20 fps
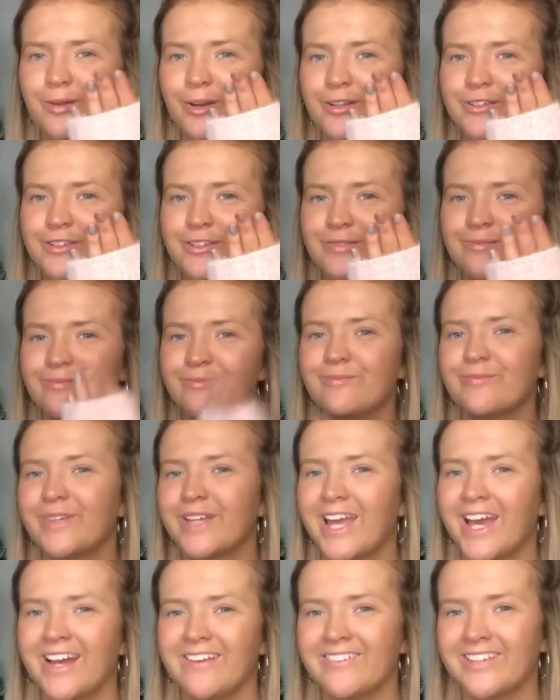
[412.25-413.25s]
bottom.
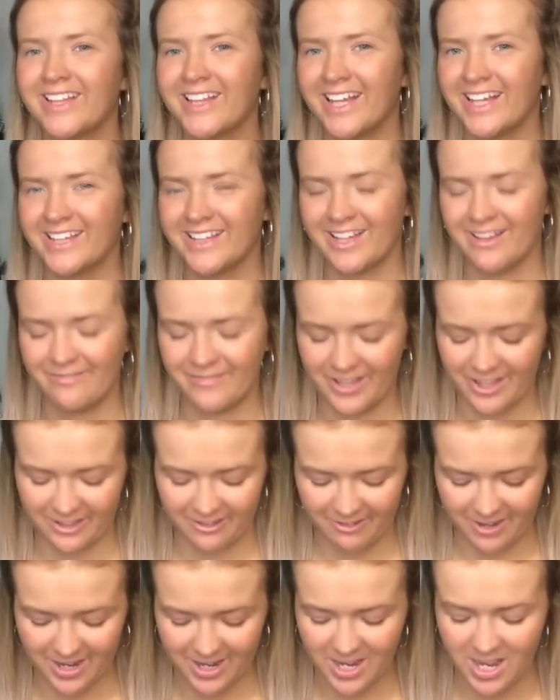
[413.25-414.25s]
But yeah, I really like them, they're
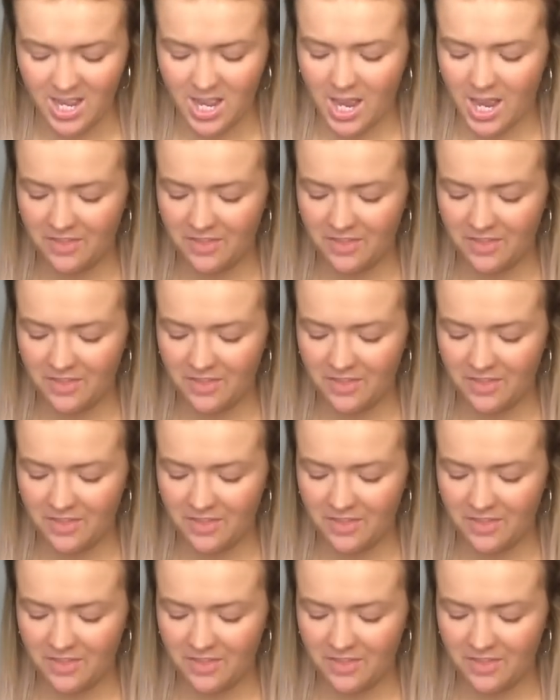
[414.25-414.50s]
great.